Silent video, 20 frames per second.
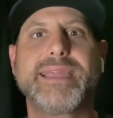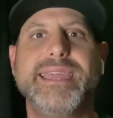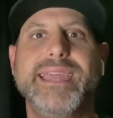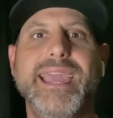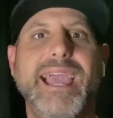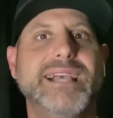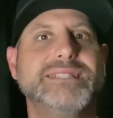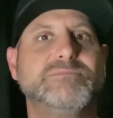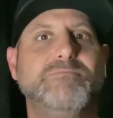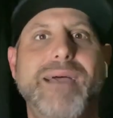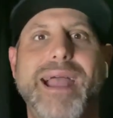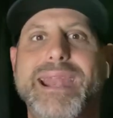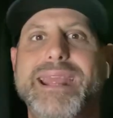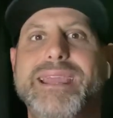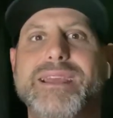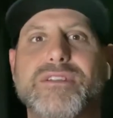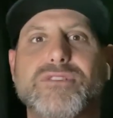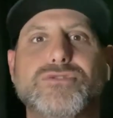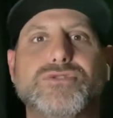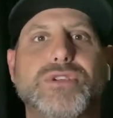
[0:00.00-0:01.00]
He has many
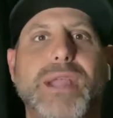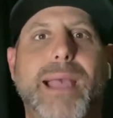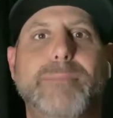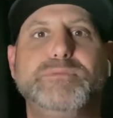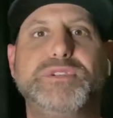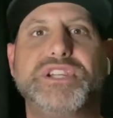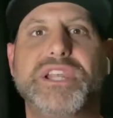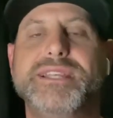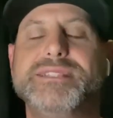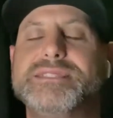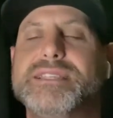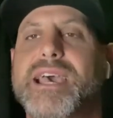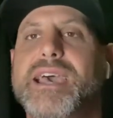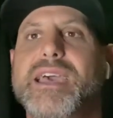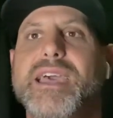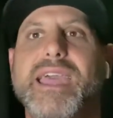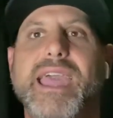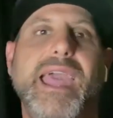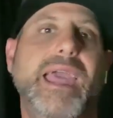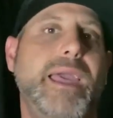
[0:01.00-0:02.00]
interceptions
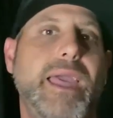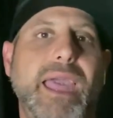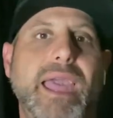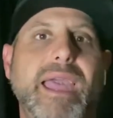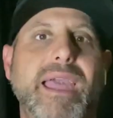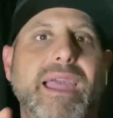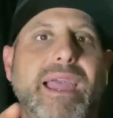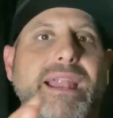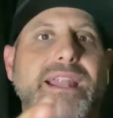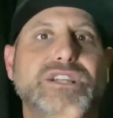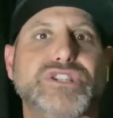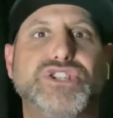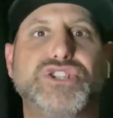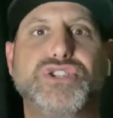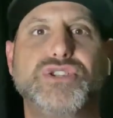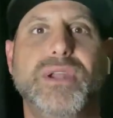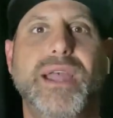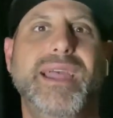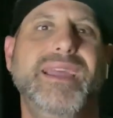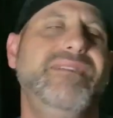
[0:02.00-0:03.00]
in
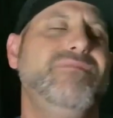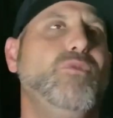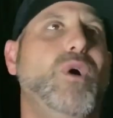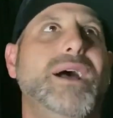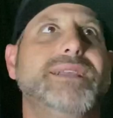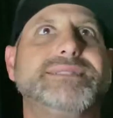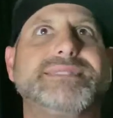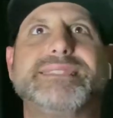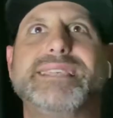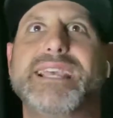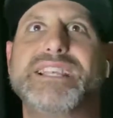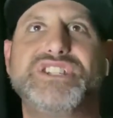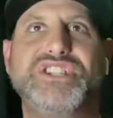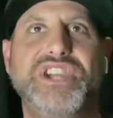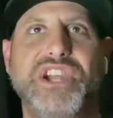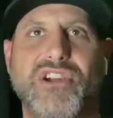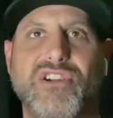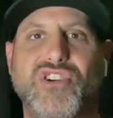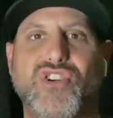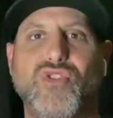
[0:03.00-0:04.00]
his,
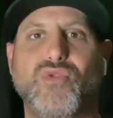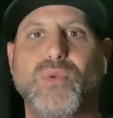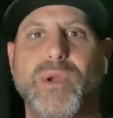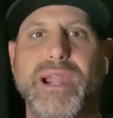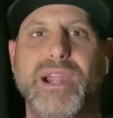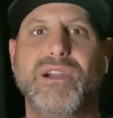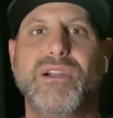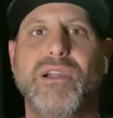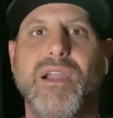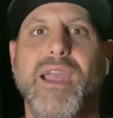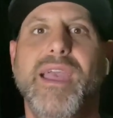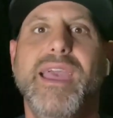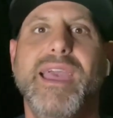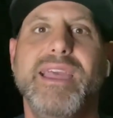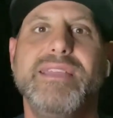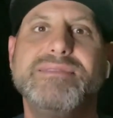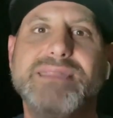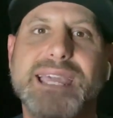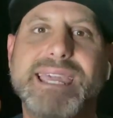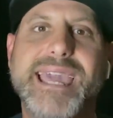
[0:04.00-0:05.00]
6-year career.
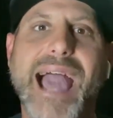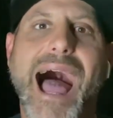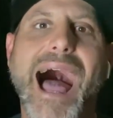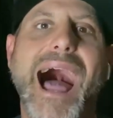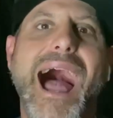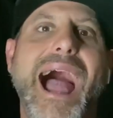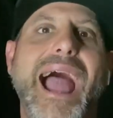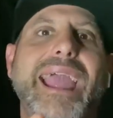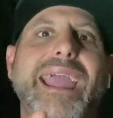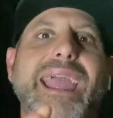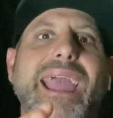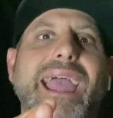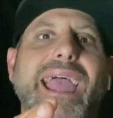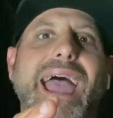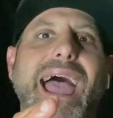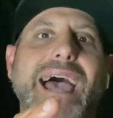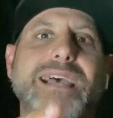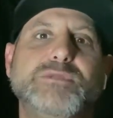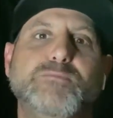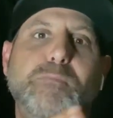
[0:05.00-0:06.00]
The guy
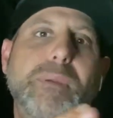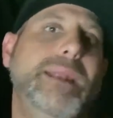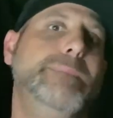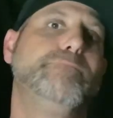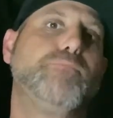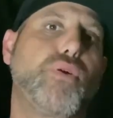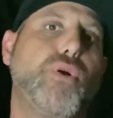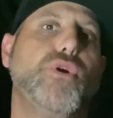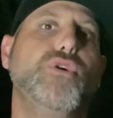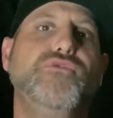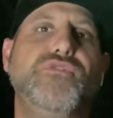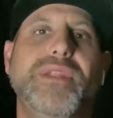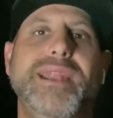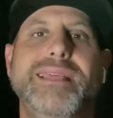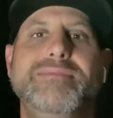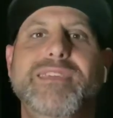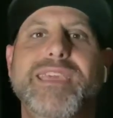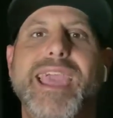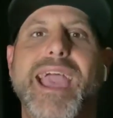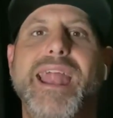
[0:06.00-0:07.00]
has been proven
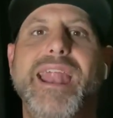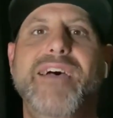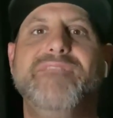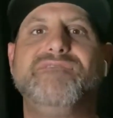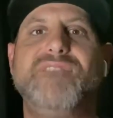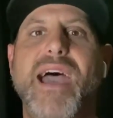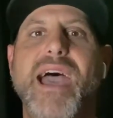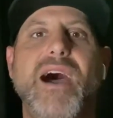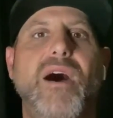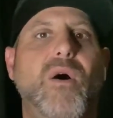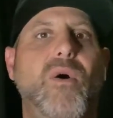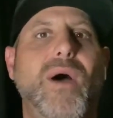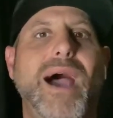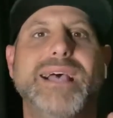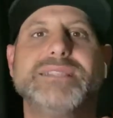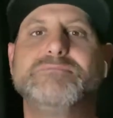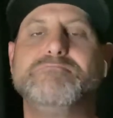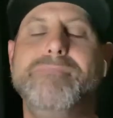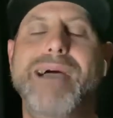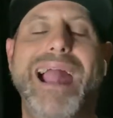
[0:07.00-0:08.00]
in the NFL,
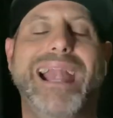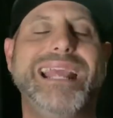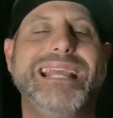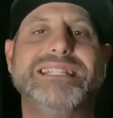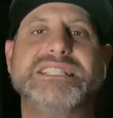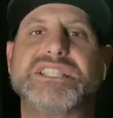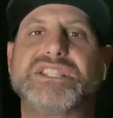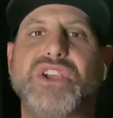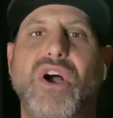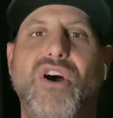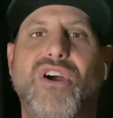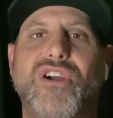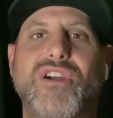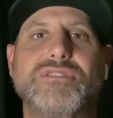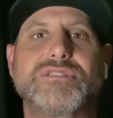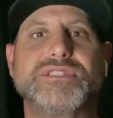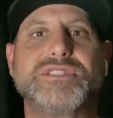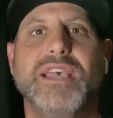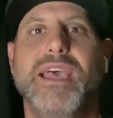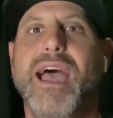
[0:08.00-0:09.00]
has many
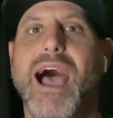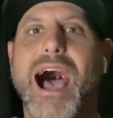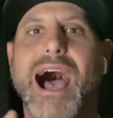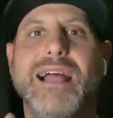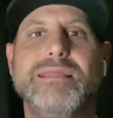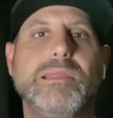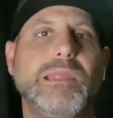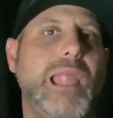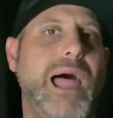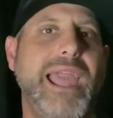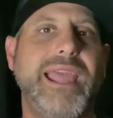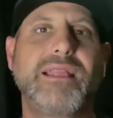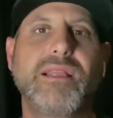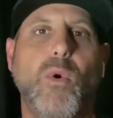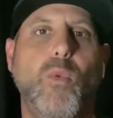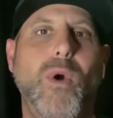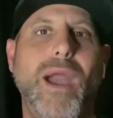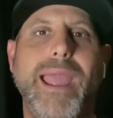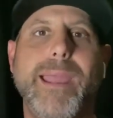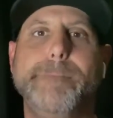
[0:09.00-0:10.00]
starts. I like the
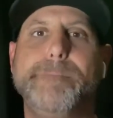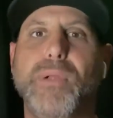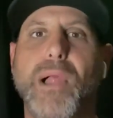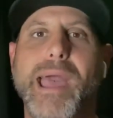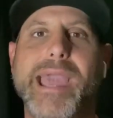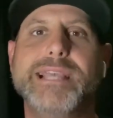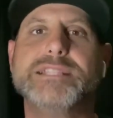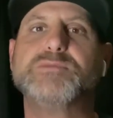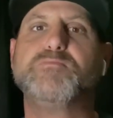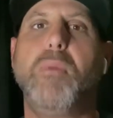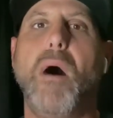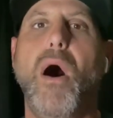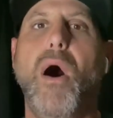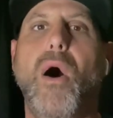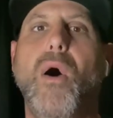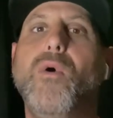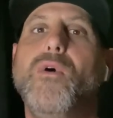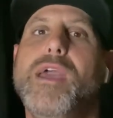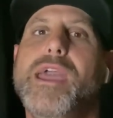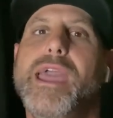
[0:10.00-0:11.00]
way he plays
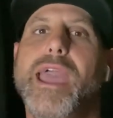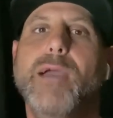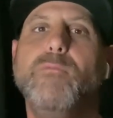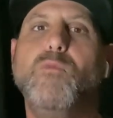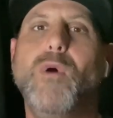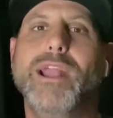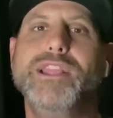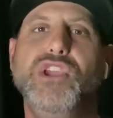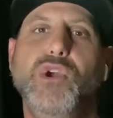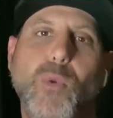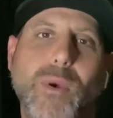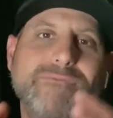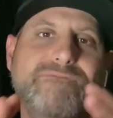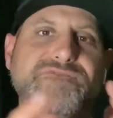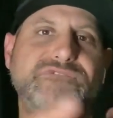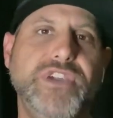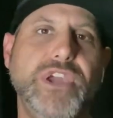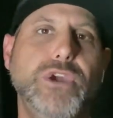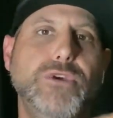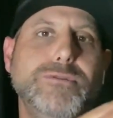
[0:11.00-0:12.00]
ball. And when you
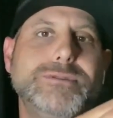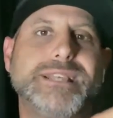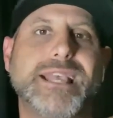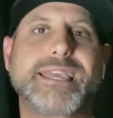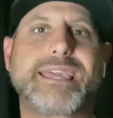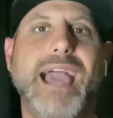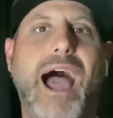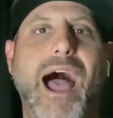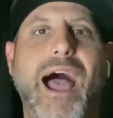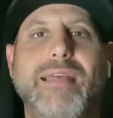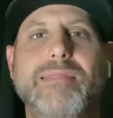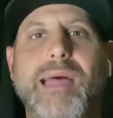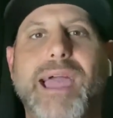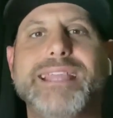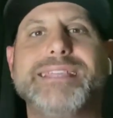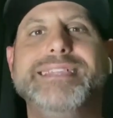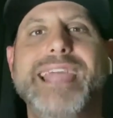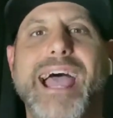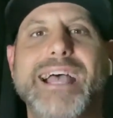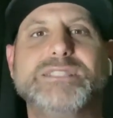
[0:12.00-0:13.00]
infuse a guy
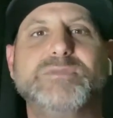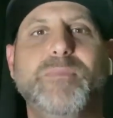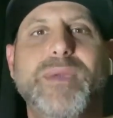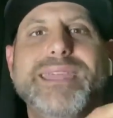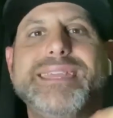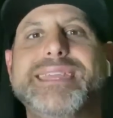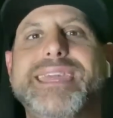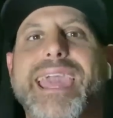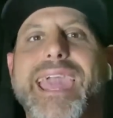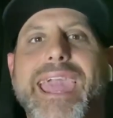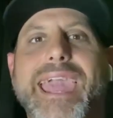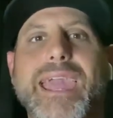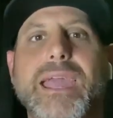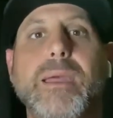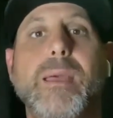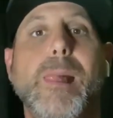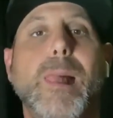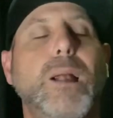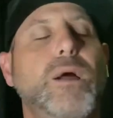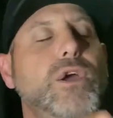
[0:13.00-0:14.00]
like Desmond King,
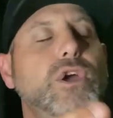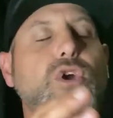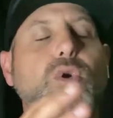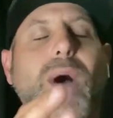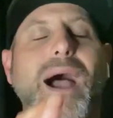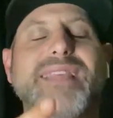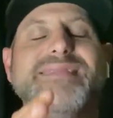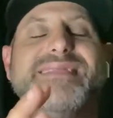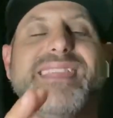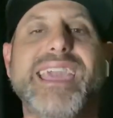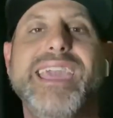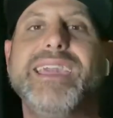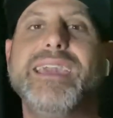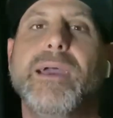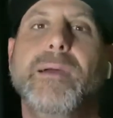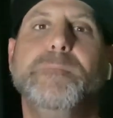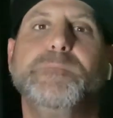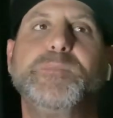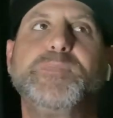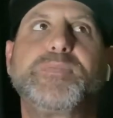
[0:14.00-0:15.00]
who I think
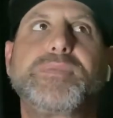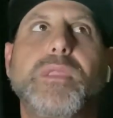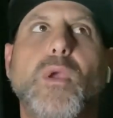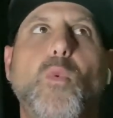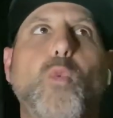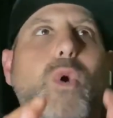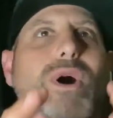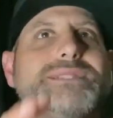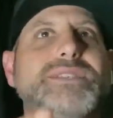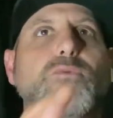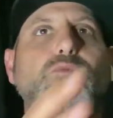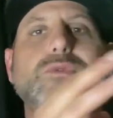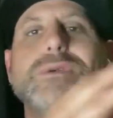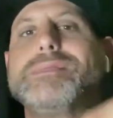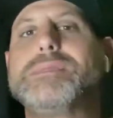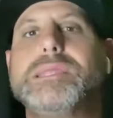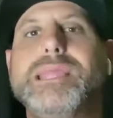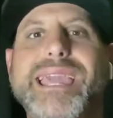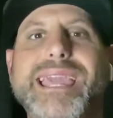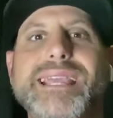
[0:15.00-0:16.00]
wasn't
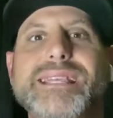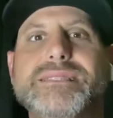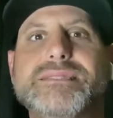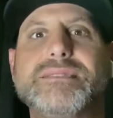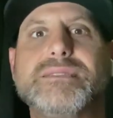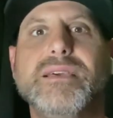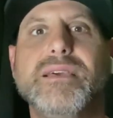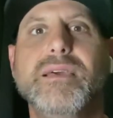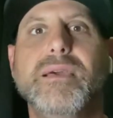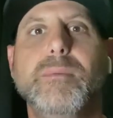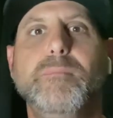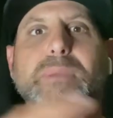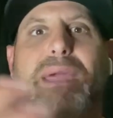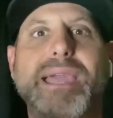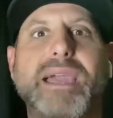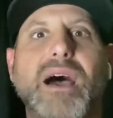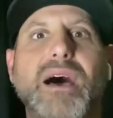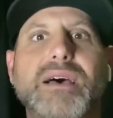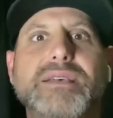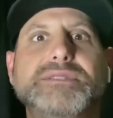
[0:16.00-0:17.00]
released
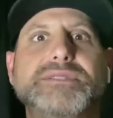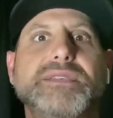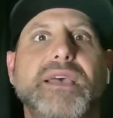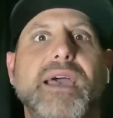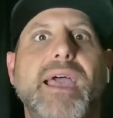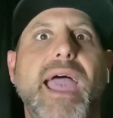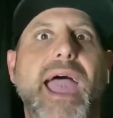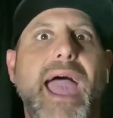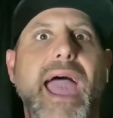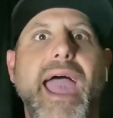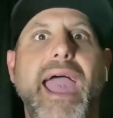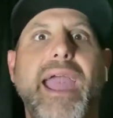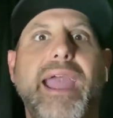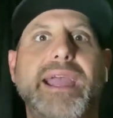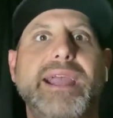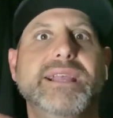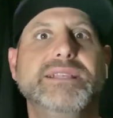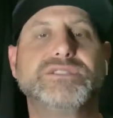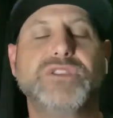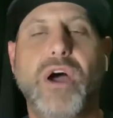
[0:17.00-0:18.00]
because,
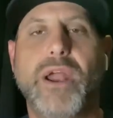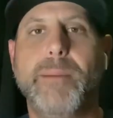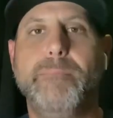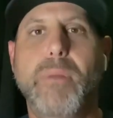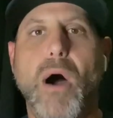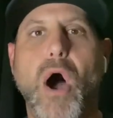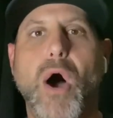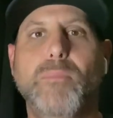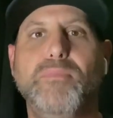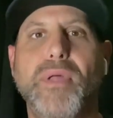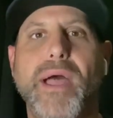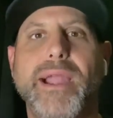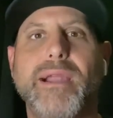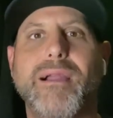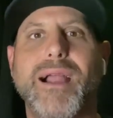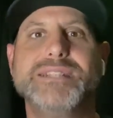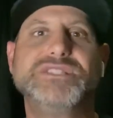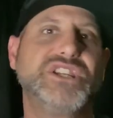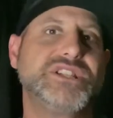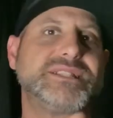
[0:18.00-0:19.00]
hey, he's not a ball player.
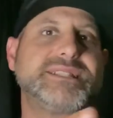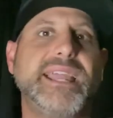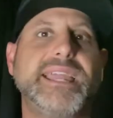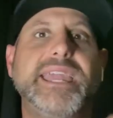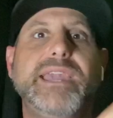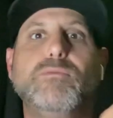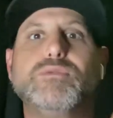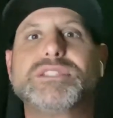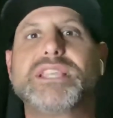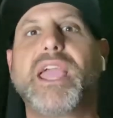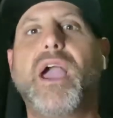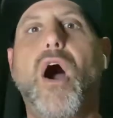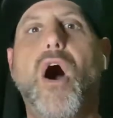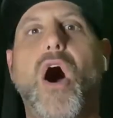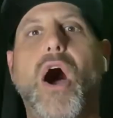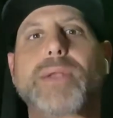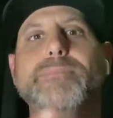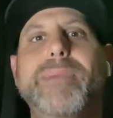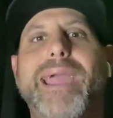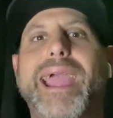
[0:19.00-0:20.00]
I just think he was the
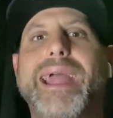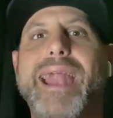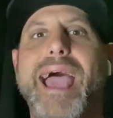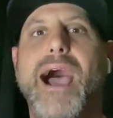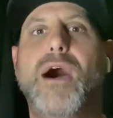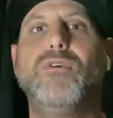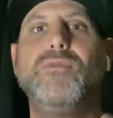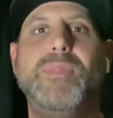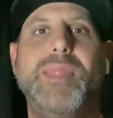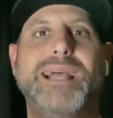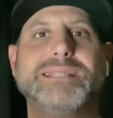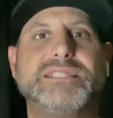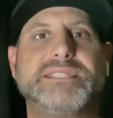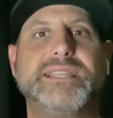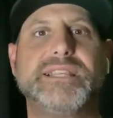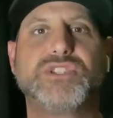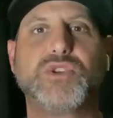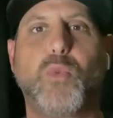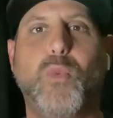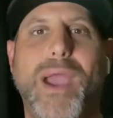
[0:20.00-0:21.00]
odd man out in that
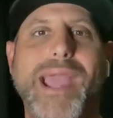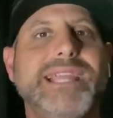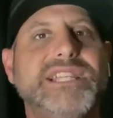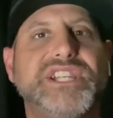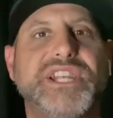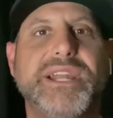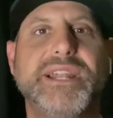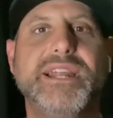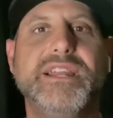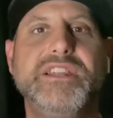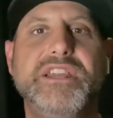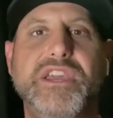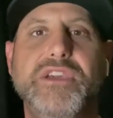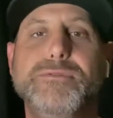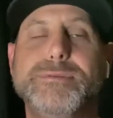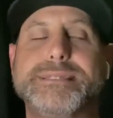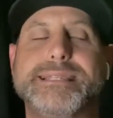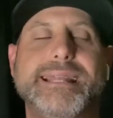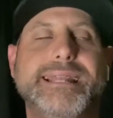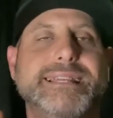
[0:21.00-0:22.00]
situation in
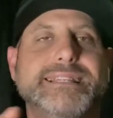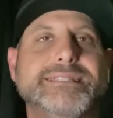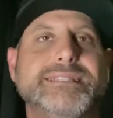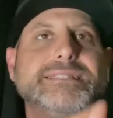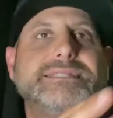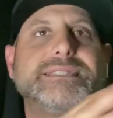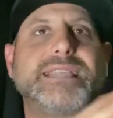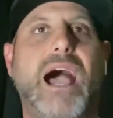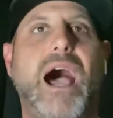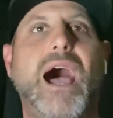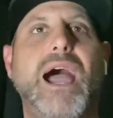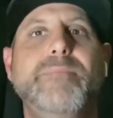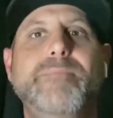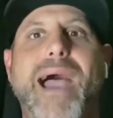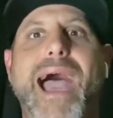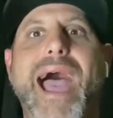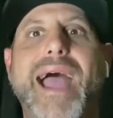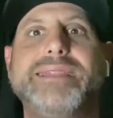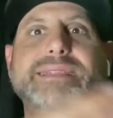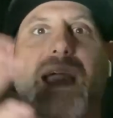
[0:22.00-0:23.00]
Houston, and his time
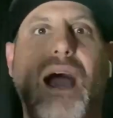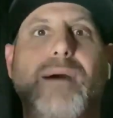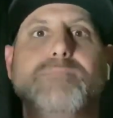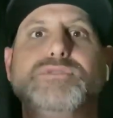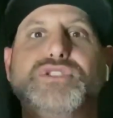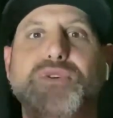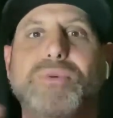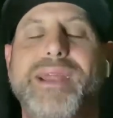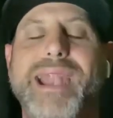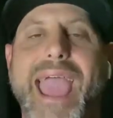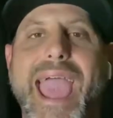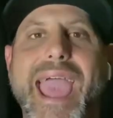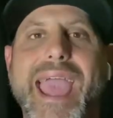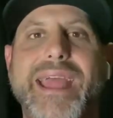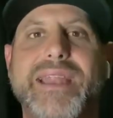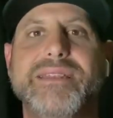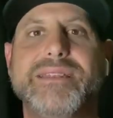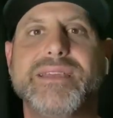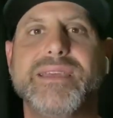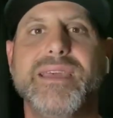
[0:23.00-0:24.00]
had come to an
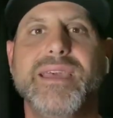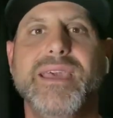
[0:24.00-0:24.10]
end.